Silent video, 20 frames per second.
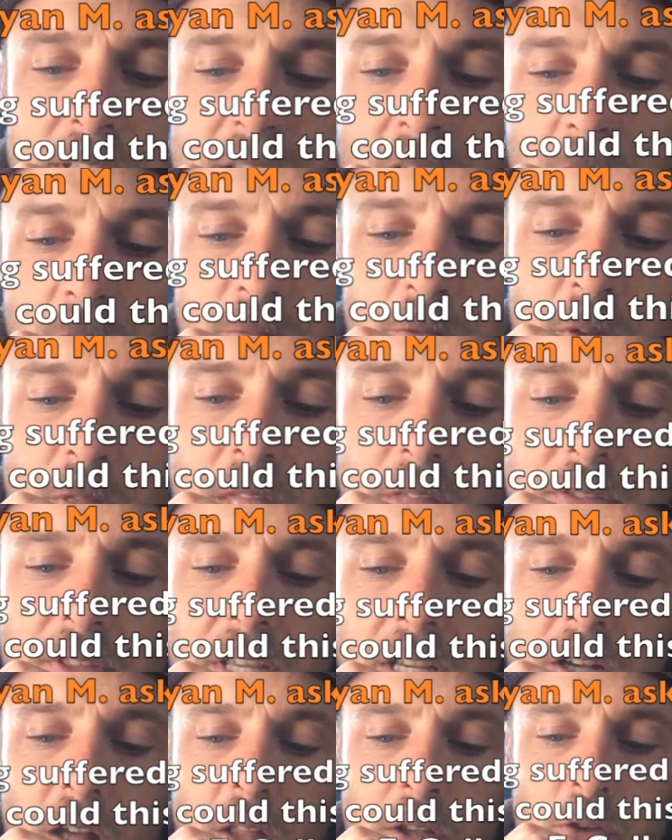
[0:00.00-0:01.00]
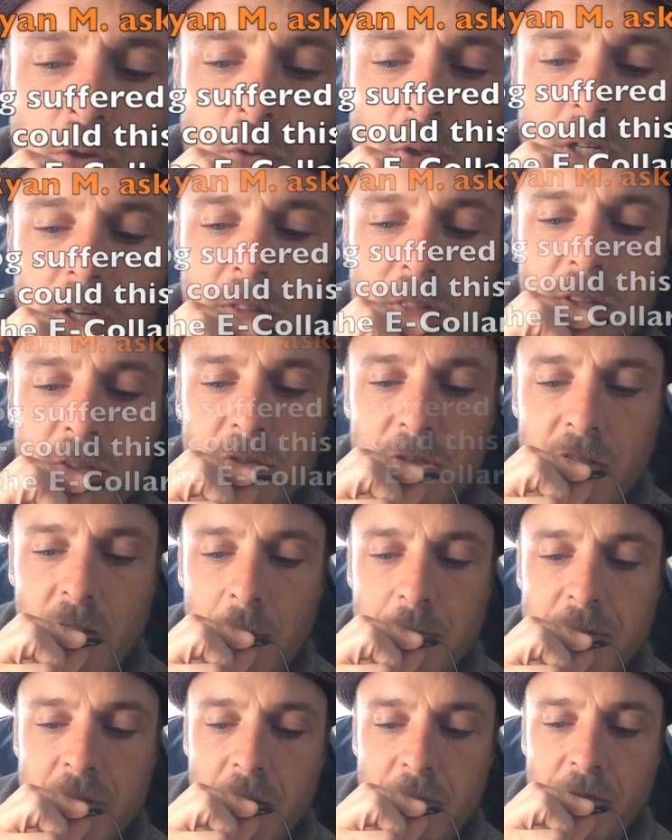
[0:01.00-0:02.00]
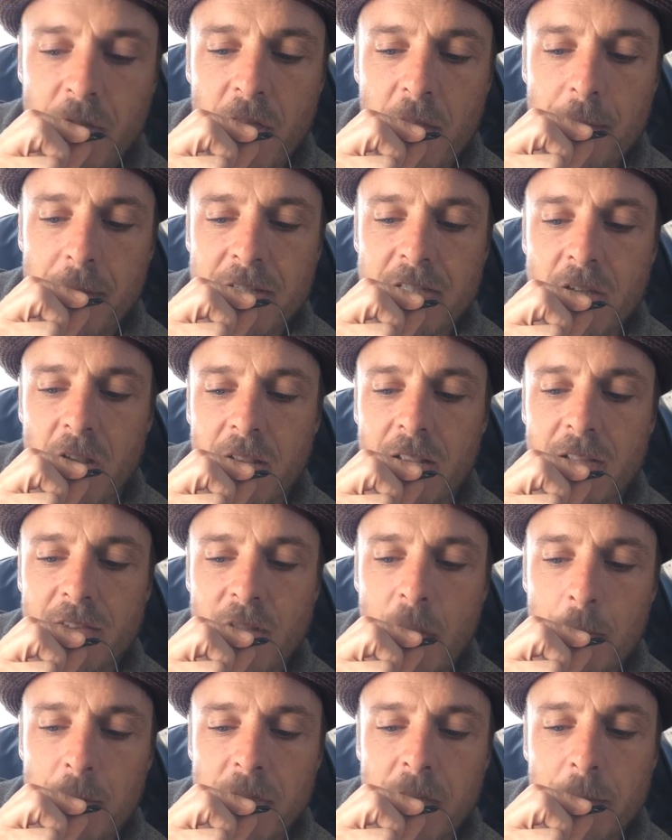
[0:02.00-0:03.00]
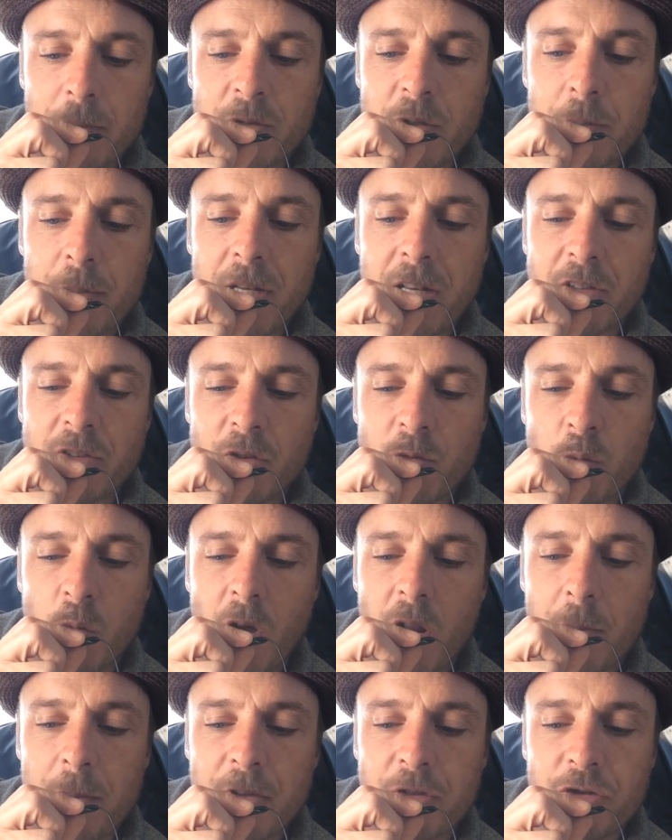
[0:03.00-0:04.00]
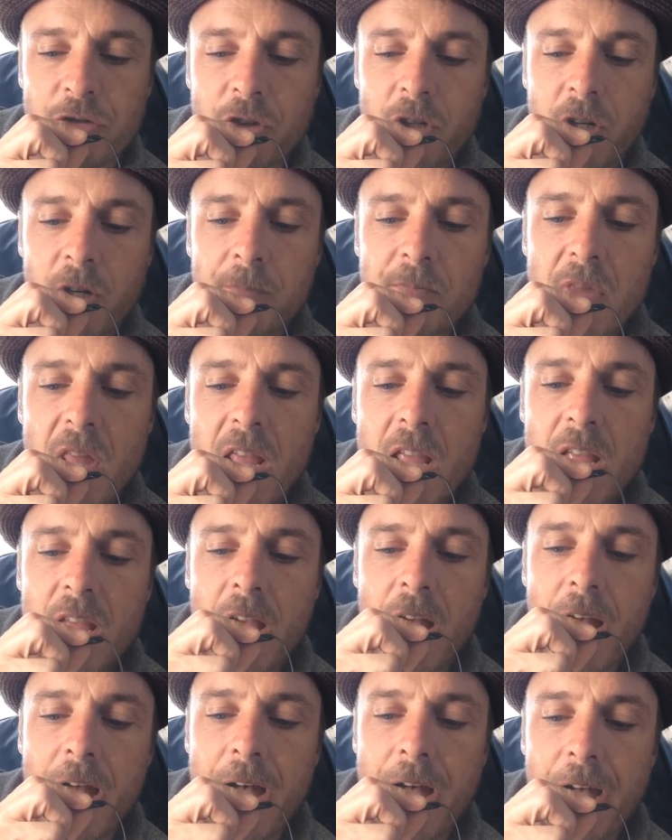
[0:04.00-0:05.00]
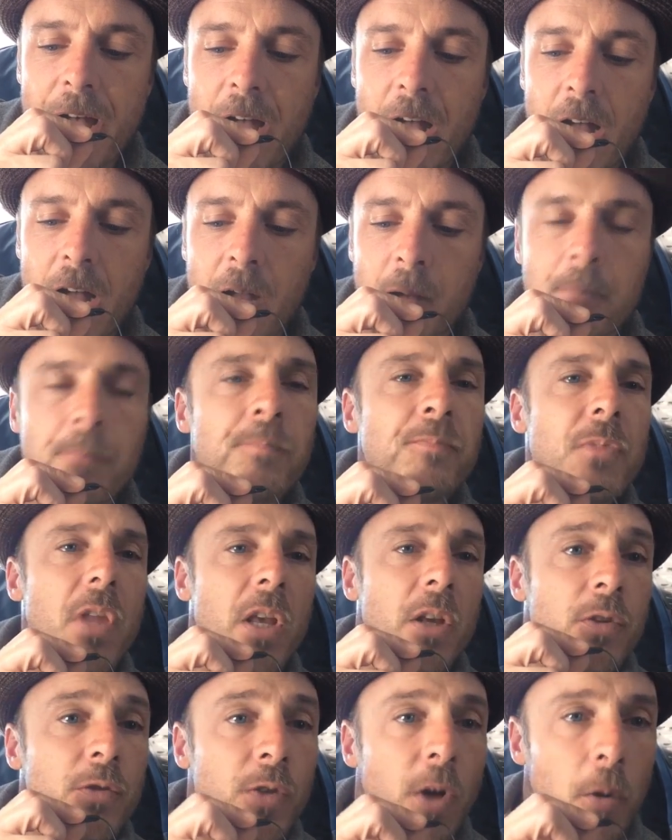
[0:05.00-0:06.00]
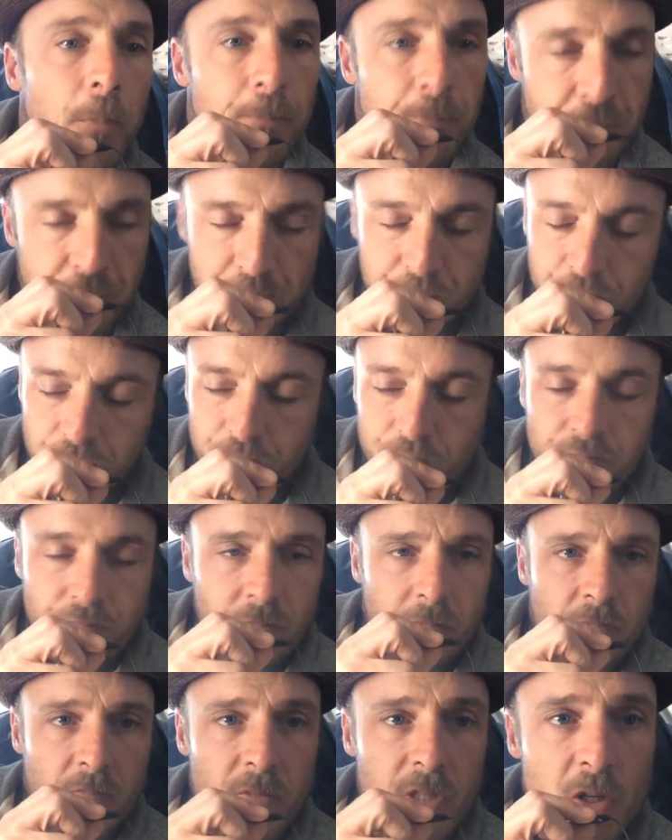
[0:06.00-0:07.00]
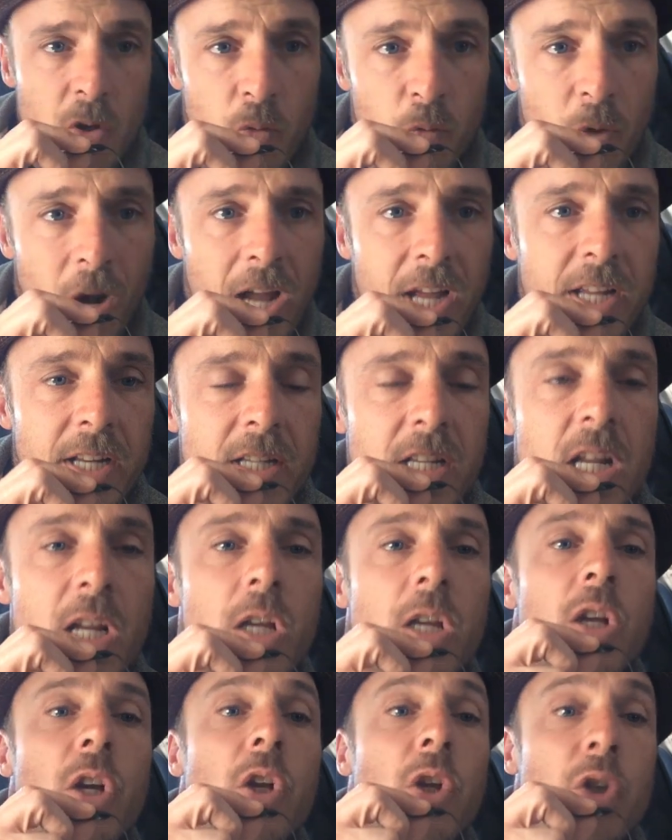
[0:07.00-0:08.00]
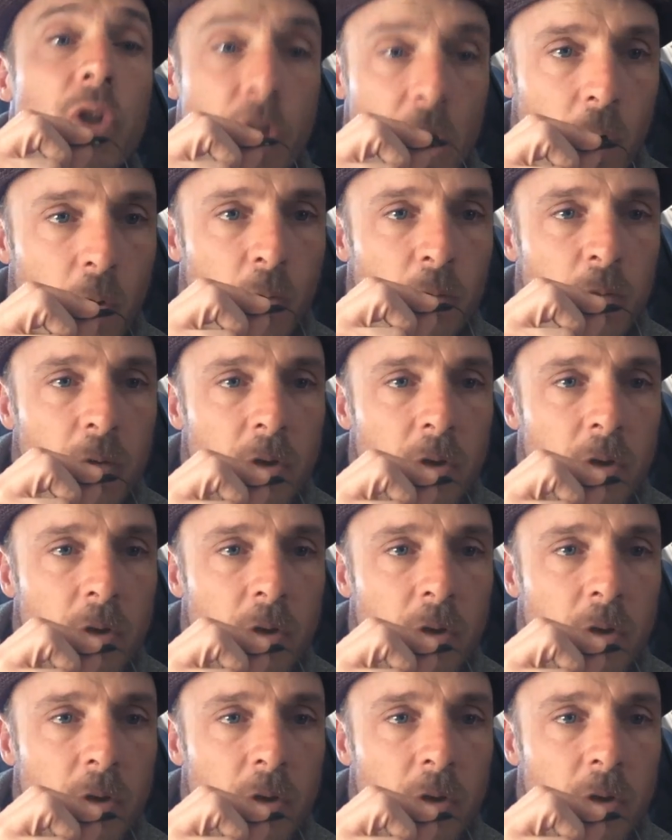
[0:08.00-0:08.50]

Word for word: doubtful that the e-collar triggered this, and I'm doubtful that my dog has epilepsy, but I just want to be sure. So, Ryan, no.